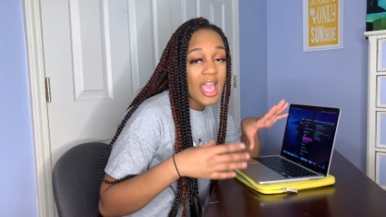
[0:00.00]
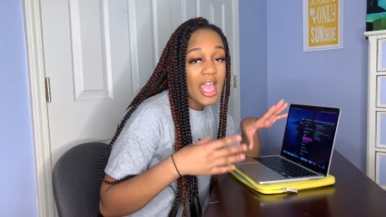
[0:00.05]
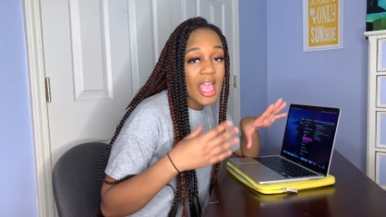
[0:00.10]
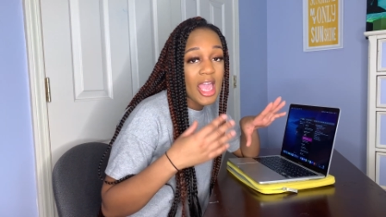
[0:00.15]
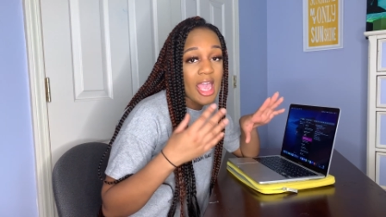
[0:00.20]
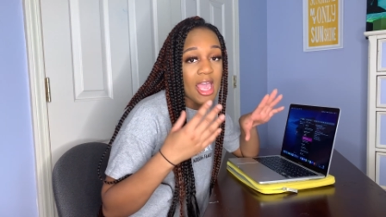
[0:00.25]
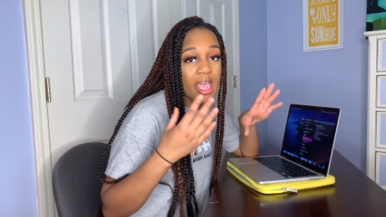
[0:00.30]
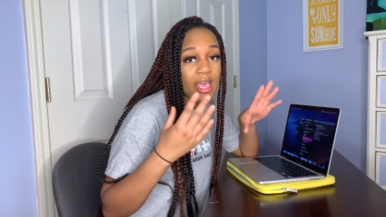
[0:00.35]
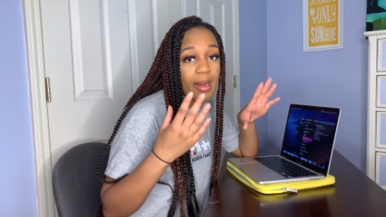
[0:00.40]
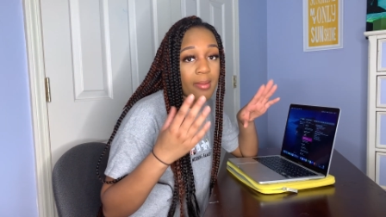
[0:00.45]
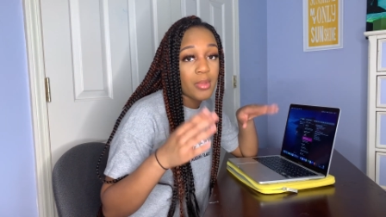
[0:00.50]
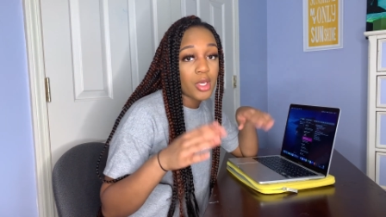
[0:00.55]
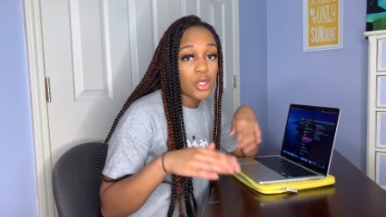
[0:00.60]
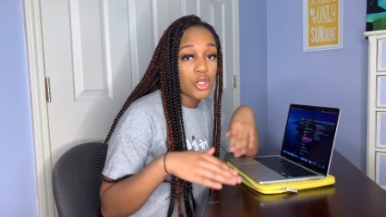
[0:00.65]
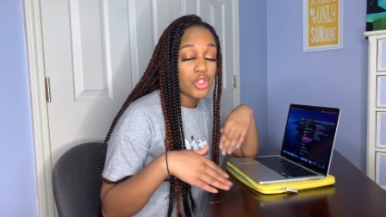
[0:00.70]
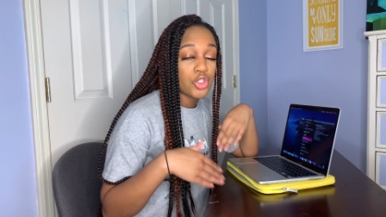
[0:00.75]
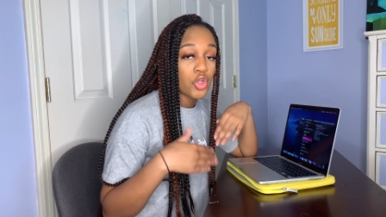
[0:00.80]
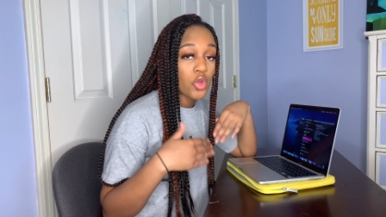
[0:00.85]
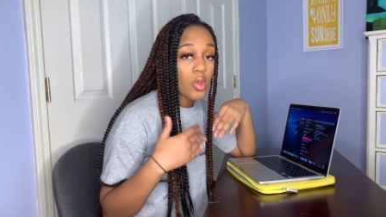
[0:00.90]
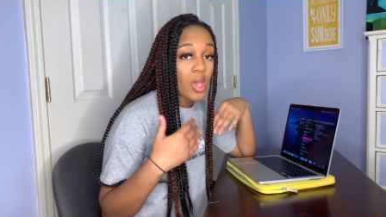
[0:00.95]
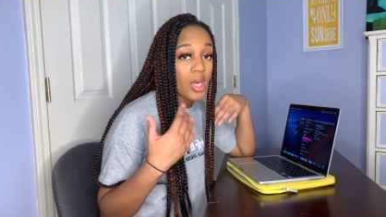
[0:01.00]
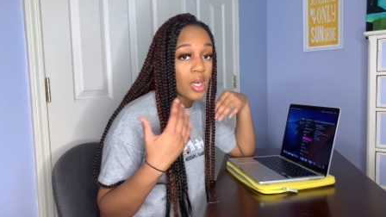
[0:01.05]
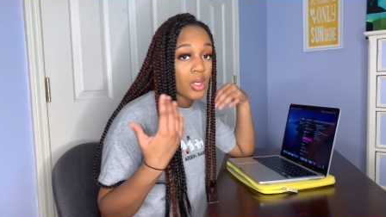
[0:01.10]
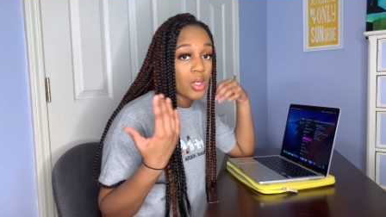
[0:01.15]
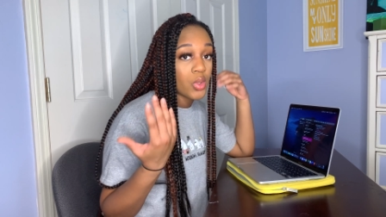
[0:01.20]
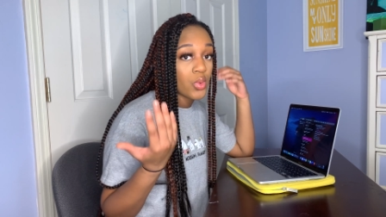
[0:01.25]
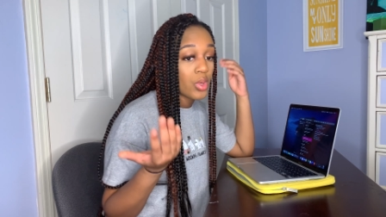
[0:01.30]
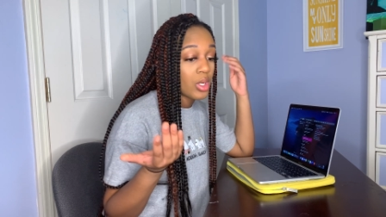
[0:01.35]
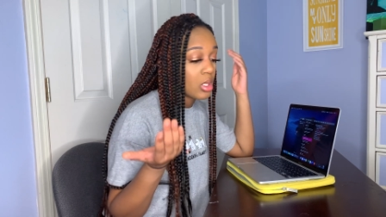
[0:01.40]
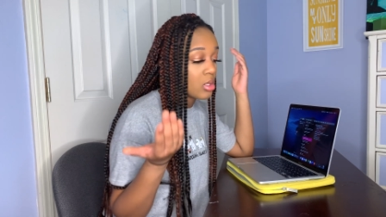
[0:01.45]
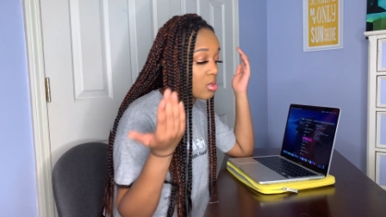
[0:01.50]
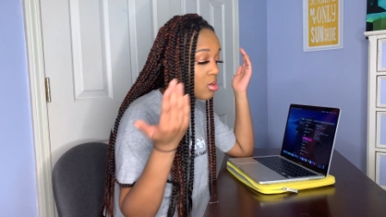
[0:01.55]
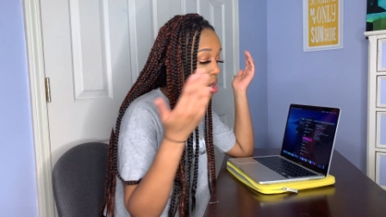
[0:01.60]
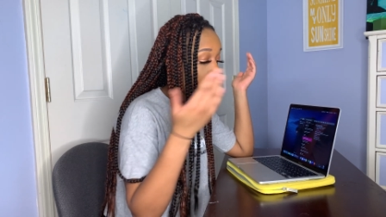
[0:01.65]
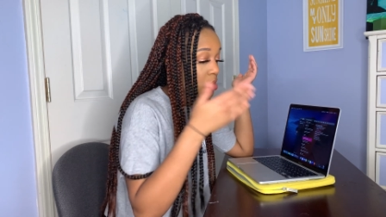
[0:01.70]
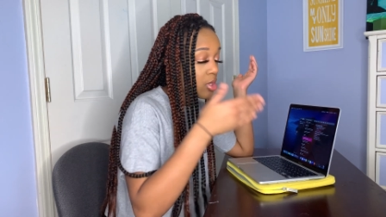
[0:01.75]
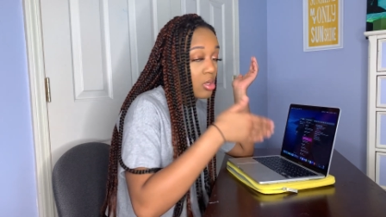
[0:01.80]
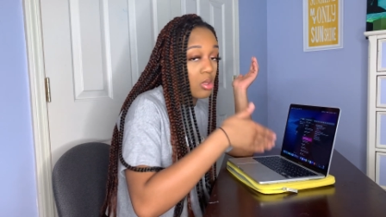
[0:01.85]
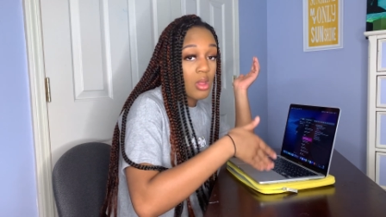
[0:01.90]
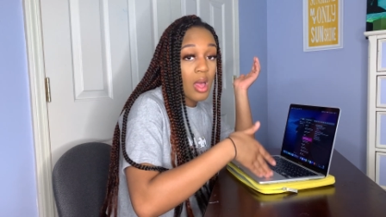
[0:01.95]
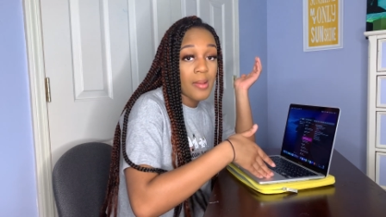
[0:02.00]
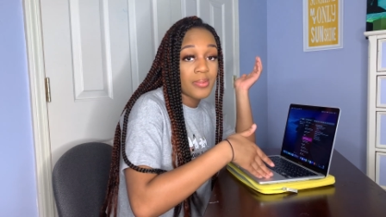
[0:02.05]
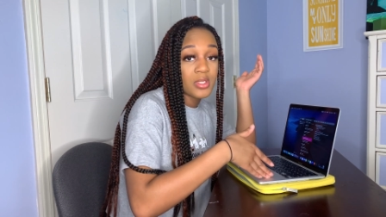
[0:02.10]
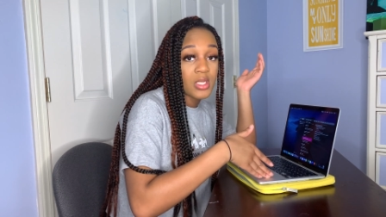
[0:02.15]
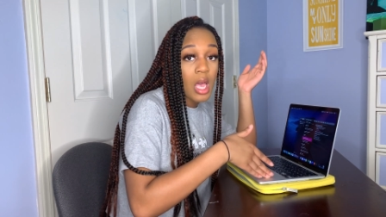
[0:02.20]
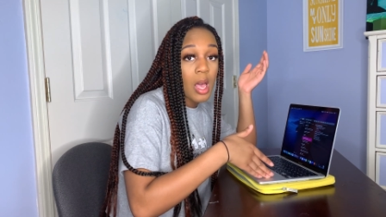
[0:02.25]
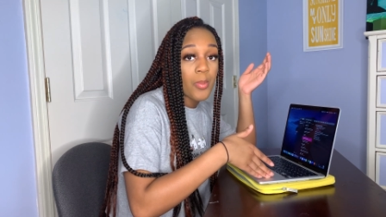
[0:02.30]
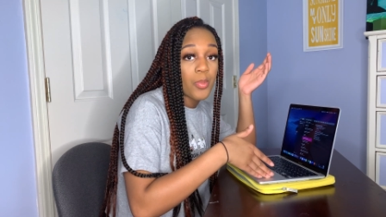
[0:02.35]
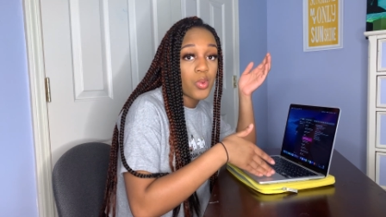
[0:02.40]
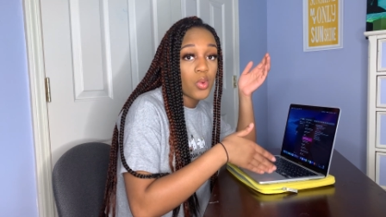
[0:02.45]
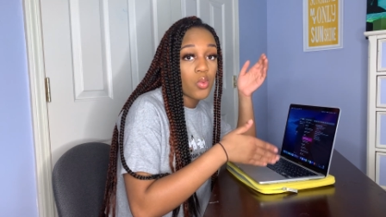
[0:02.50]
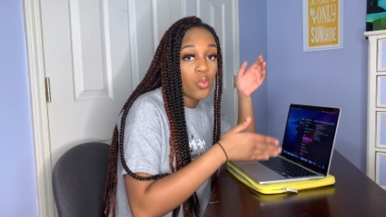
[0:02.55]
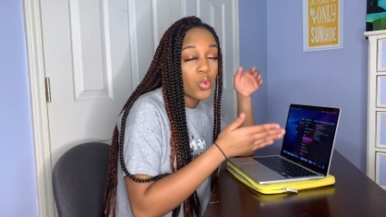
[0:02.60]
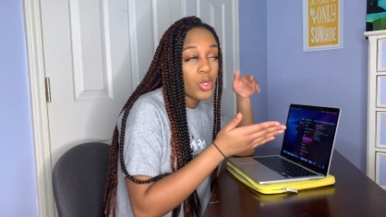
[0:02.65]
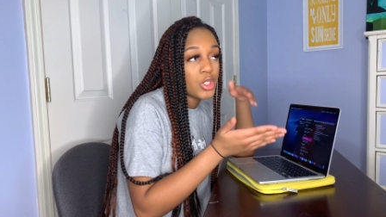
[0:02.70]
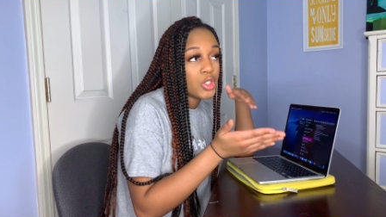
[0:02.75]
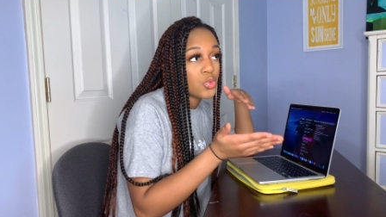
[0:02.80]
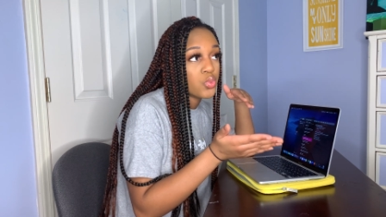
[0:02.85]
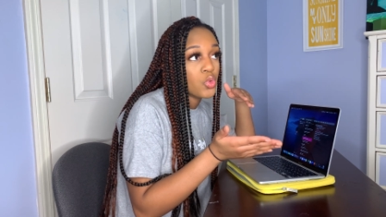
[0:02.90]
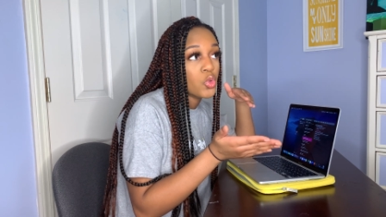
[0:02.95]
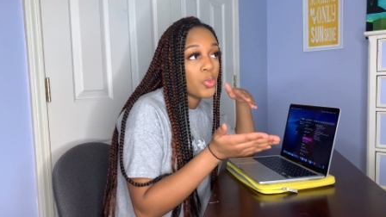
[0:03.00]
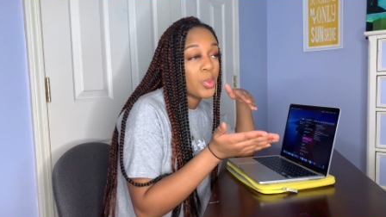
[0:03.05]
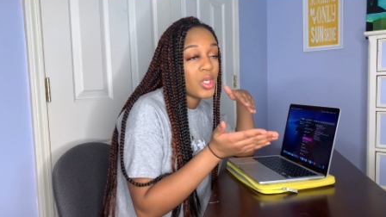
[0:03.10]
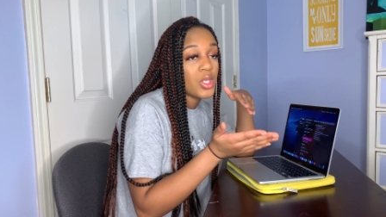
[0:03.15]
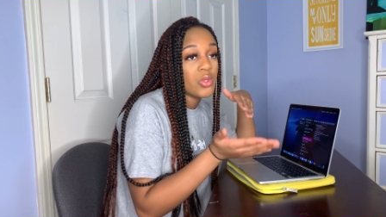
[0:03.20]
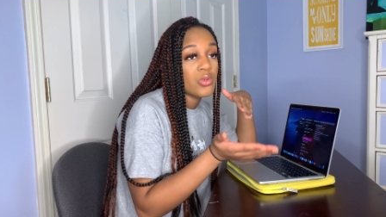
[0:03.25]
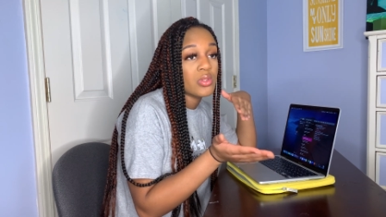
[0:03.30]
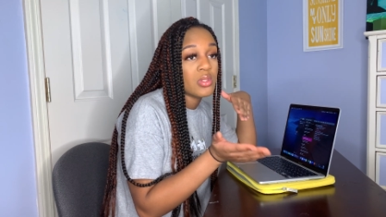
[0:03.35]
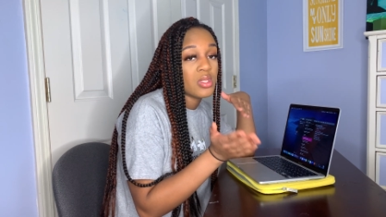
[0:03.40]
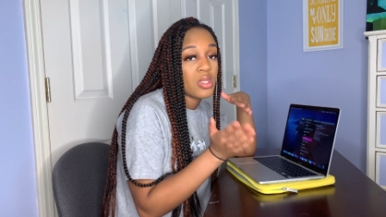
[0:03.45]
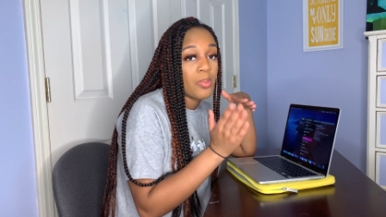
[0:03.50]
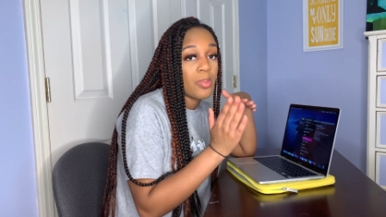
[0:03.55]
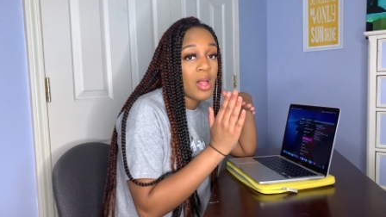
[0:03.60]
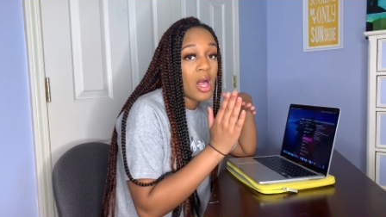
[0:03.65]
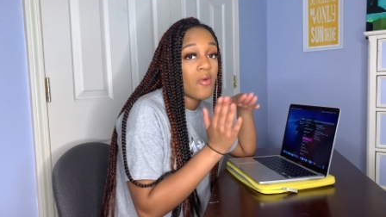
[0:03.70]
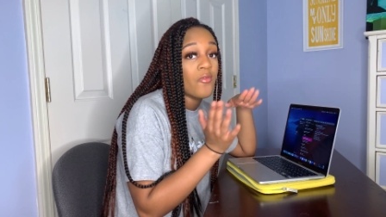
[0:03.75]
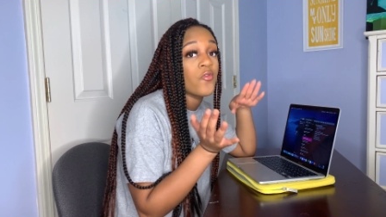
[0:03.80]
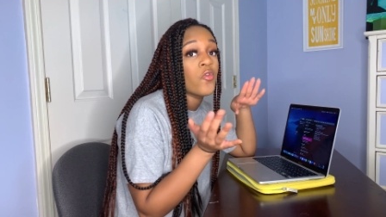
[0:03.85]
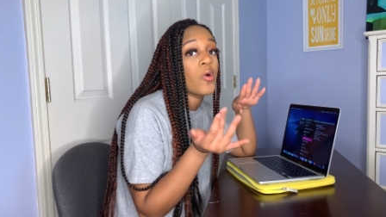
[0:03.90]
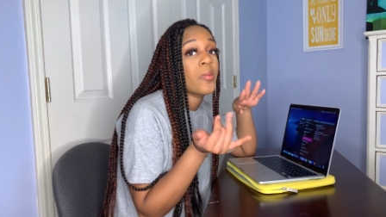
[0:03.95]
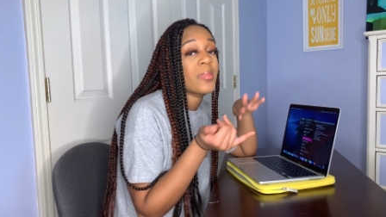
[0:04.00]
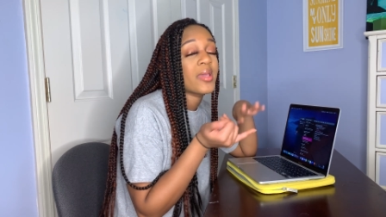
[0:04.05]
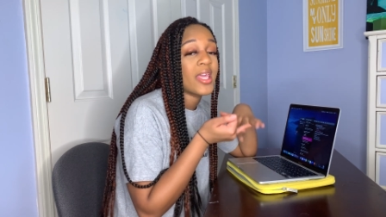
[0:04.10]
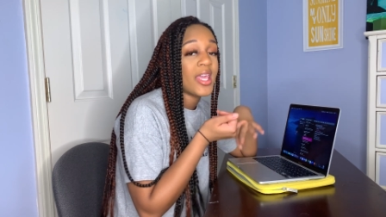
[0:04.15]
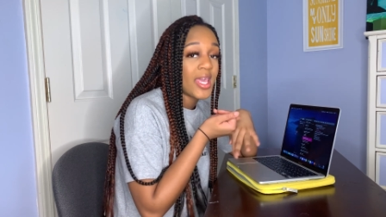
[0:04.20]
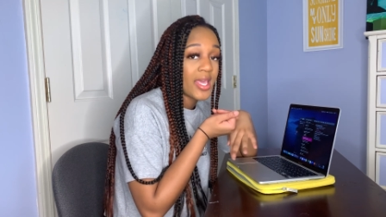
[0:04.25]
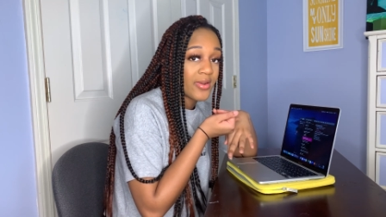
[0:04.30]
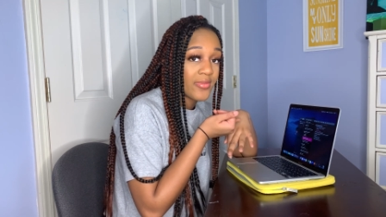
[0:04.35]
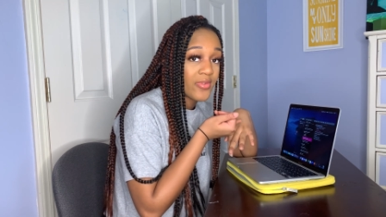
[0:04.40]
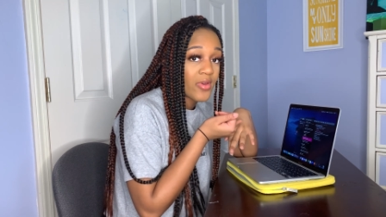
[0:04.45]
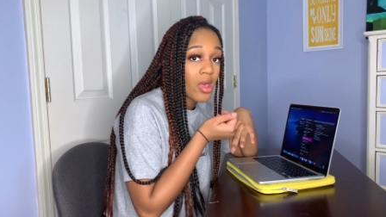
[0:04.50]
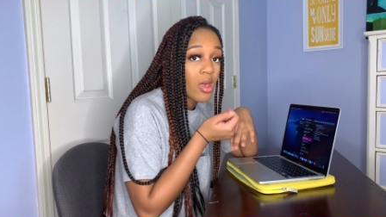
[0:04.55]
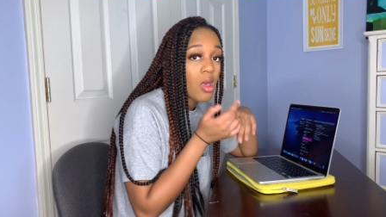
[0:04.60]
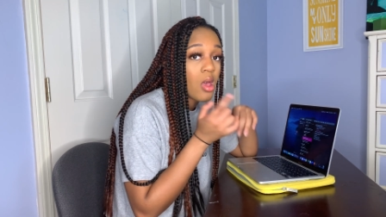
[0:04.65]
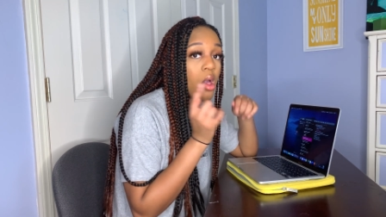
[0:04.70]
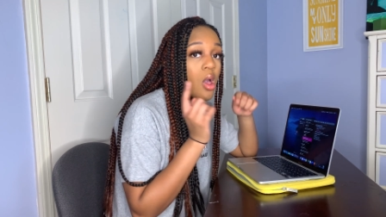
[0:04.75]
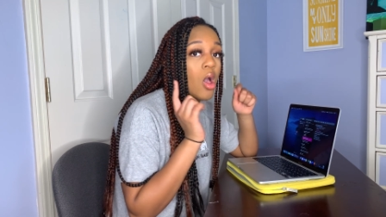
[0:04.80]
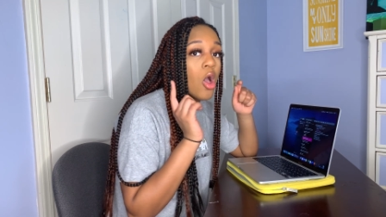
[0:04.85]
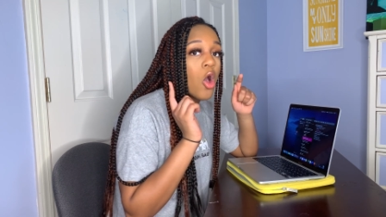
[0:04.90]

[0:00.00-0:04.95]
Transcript: and I'm going to show you how to do it either on your laptop, which will be using the platform Canva,